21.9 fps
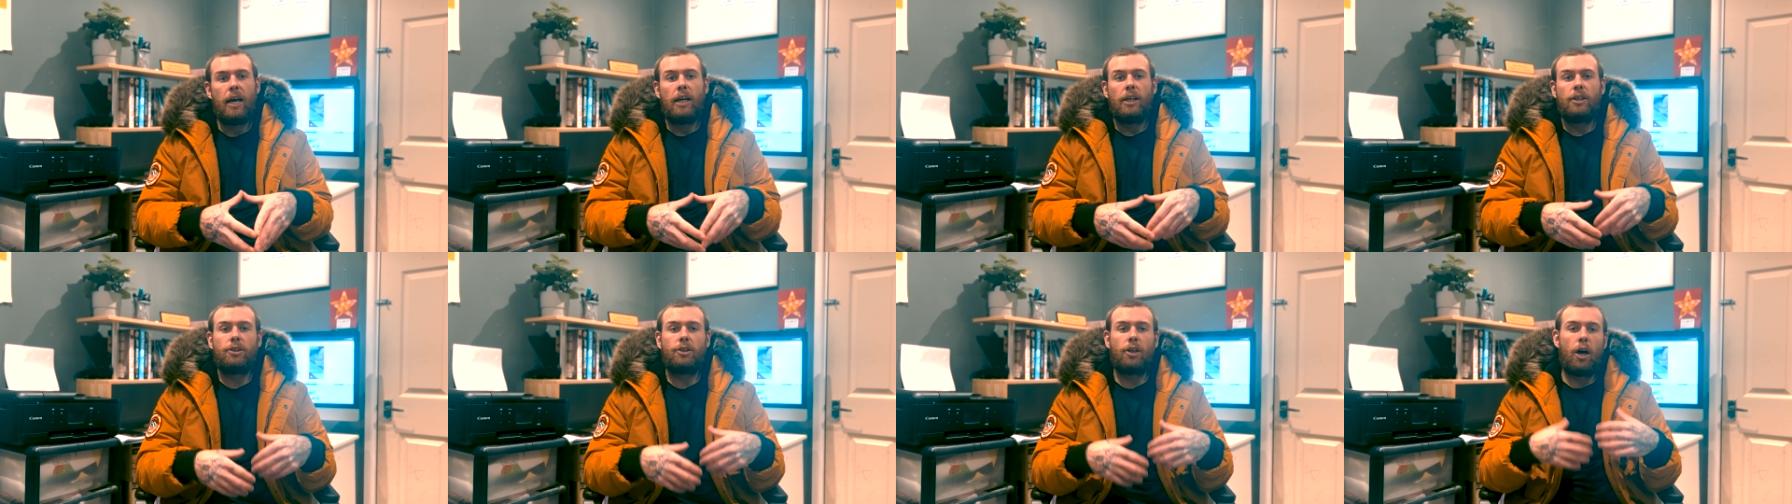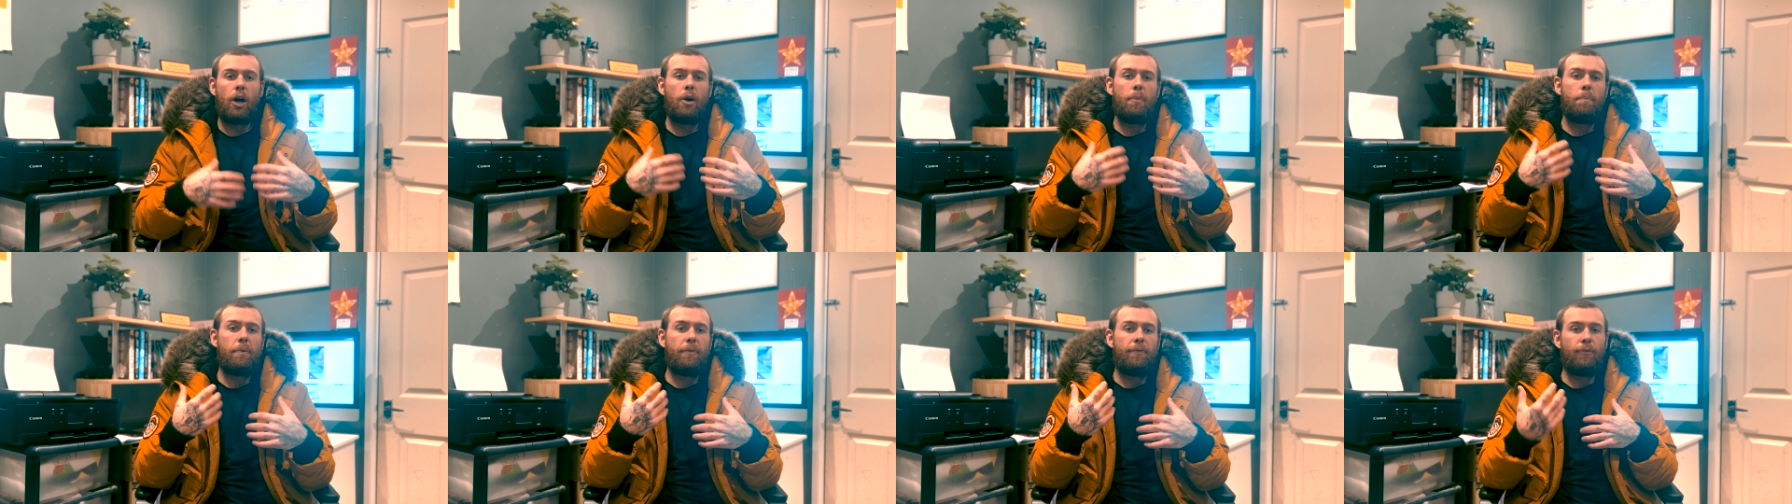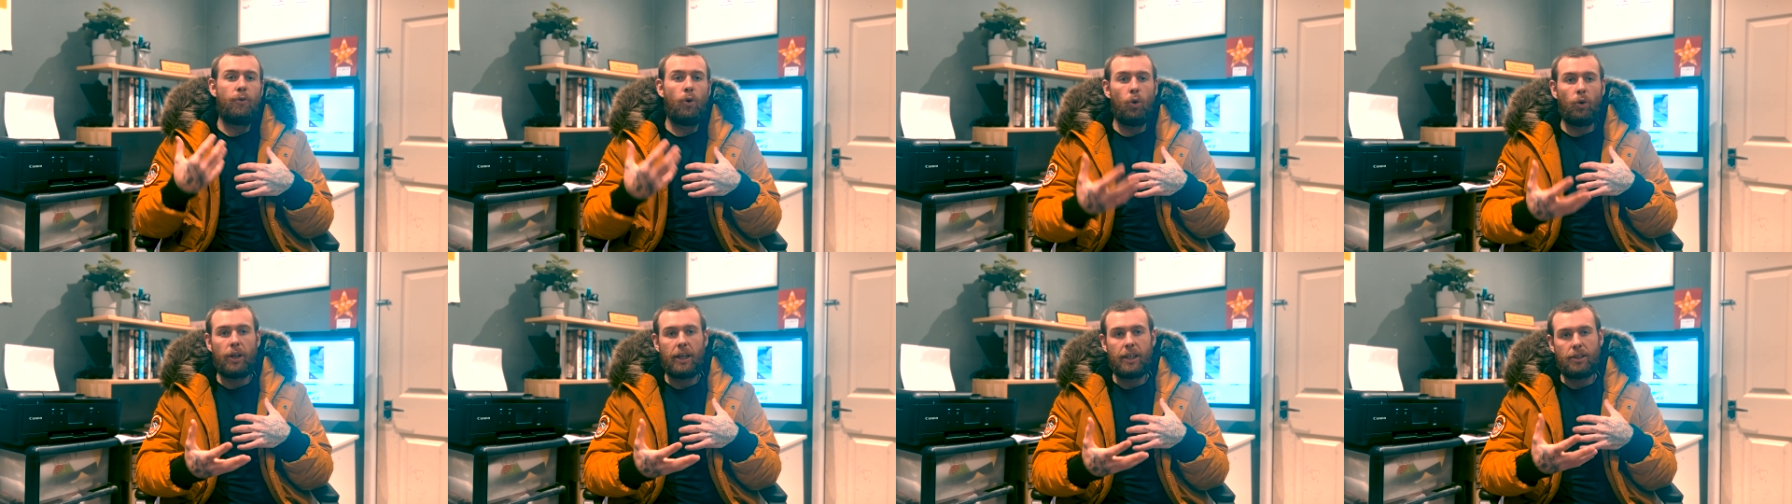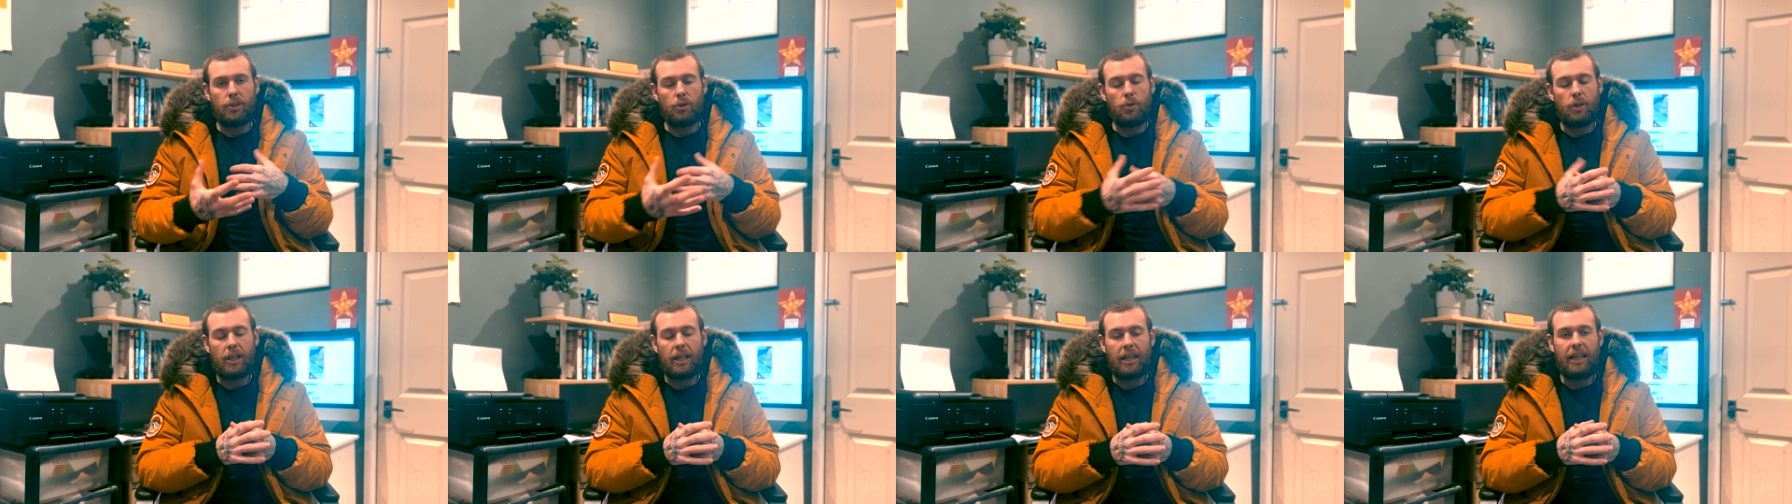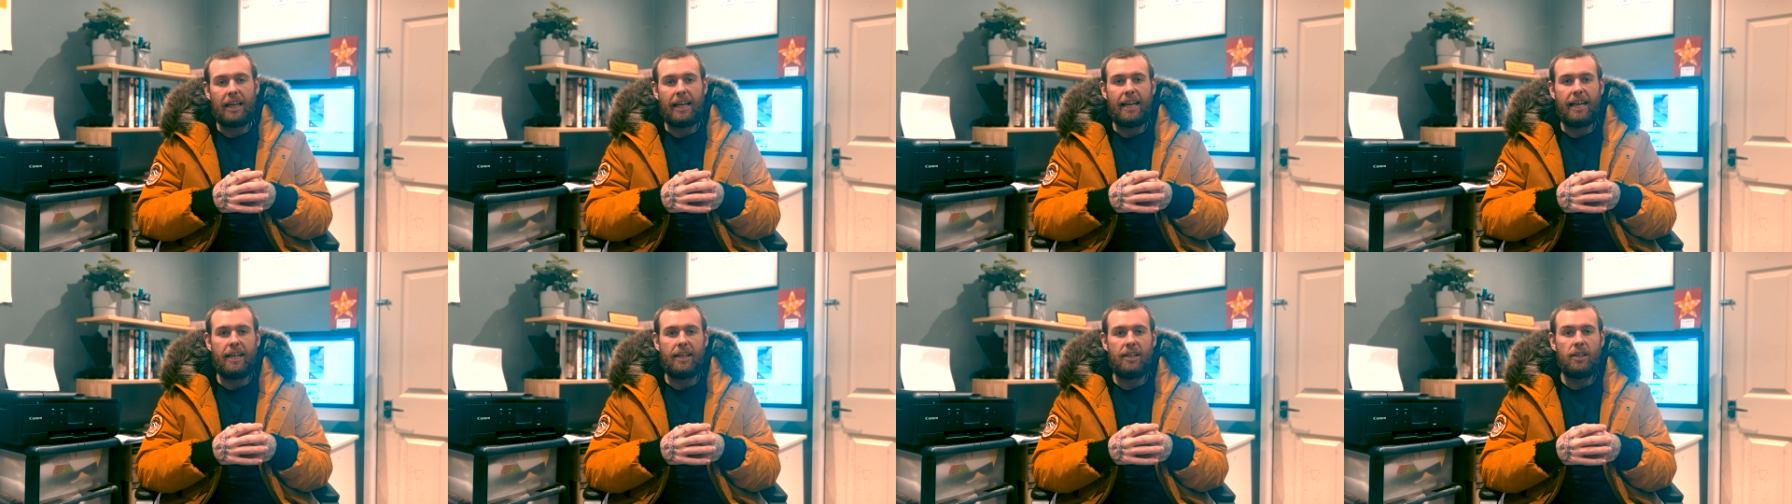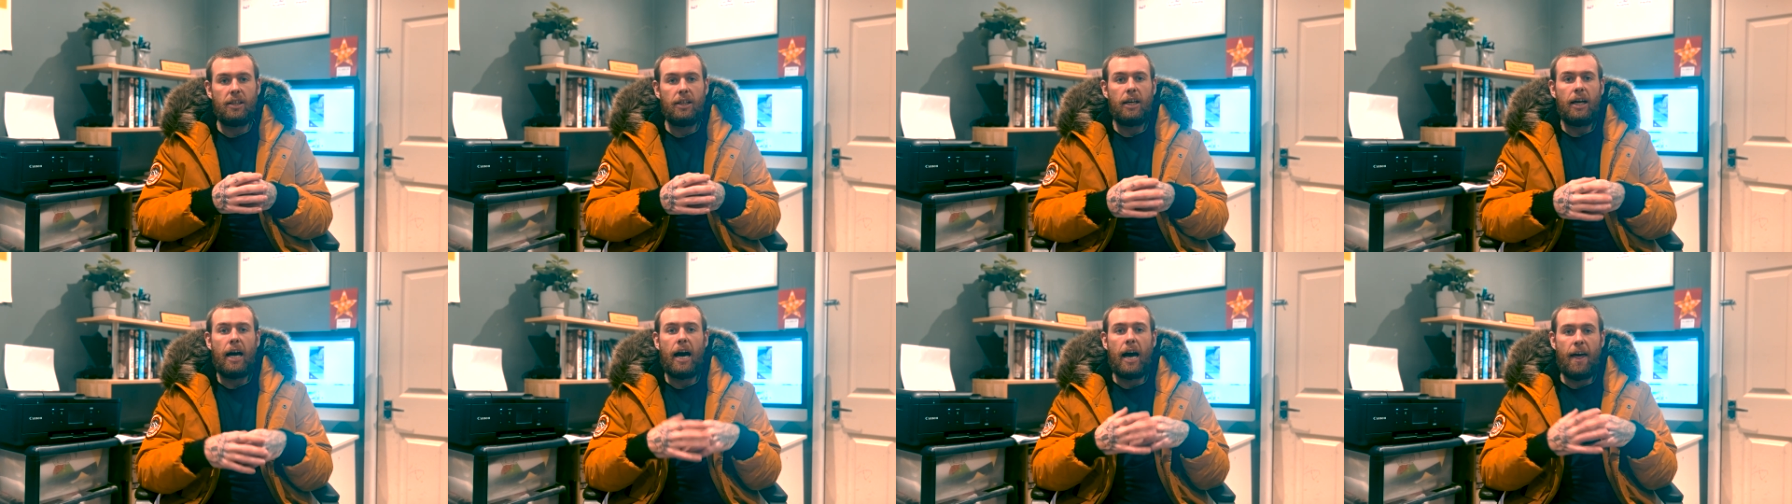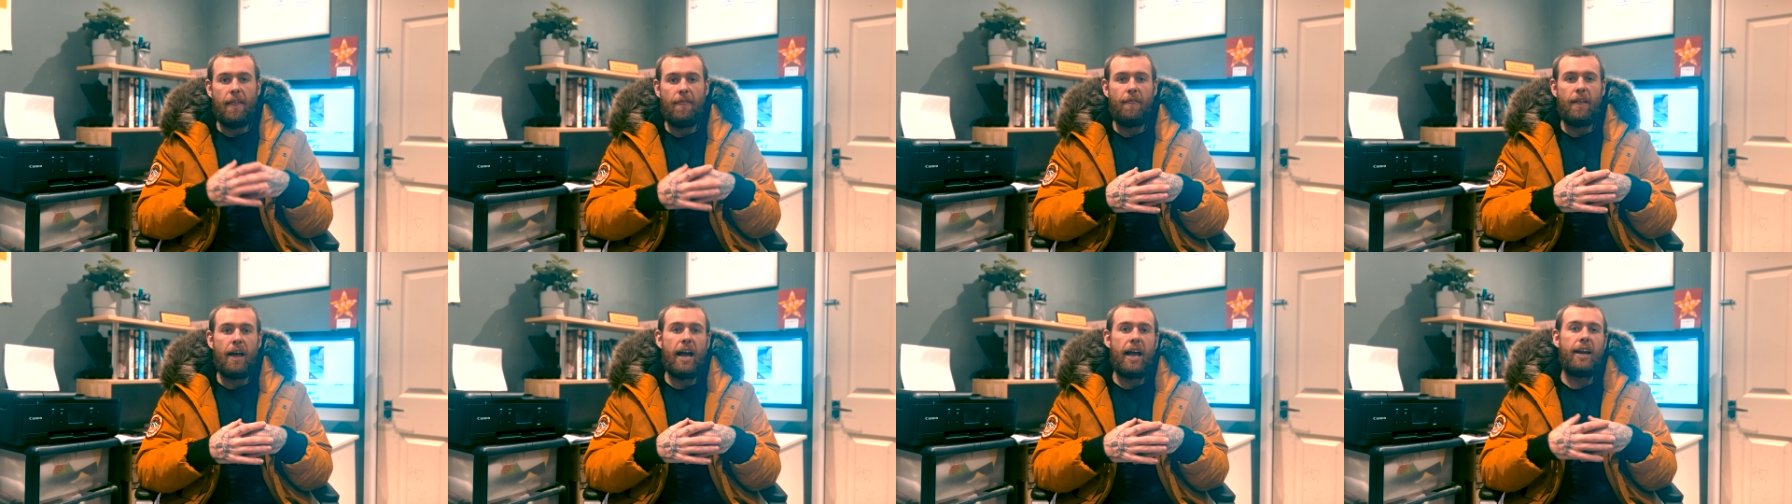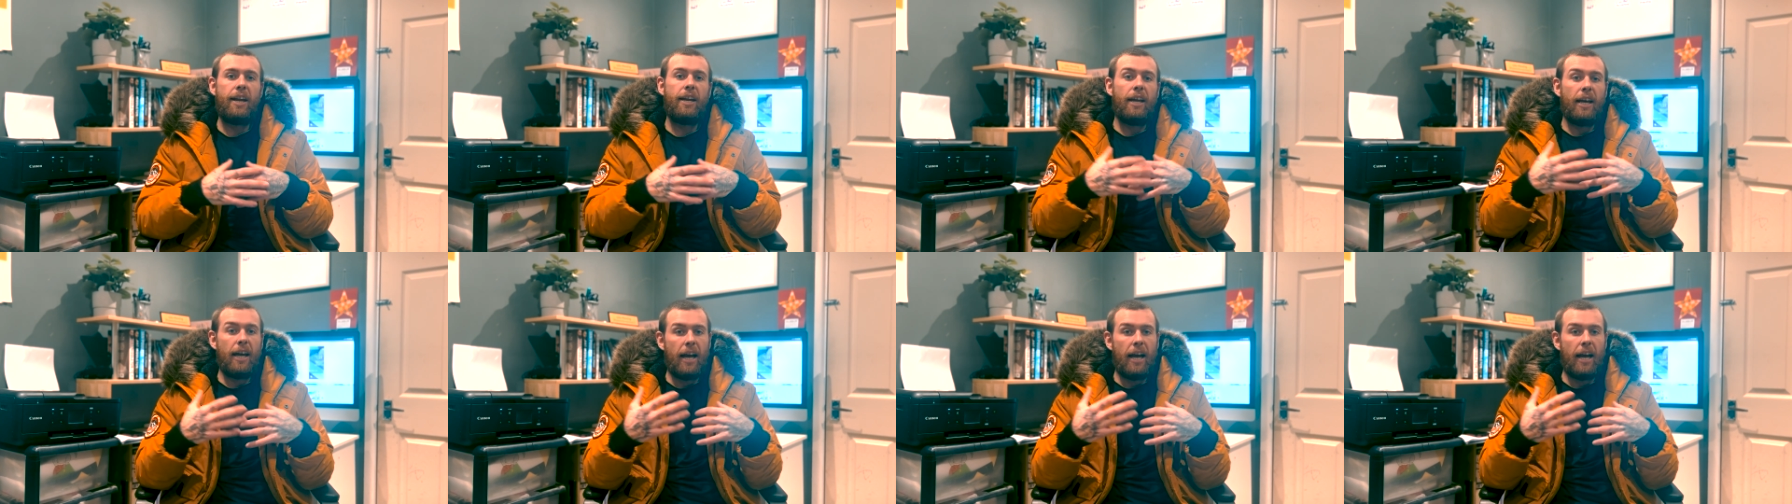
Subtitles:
So before they do the clean and then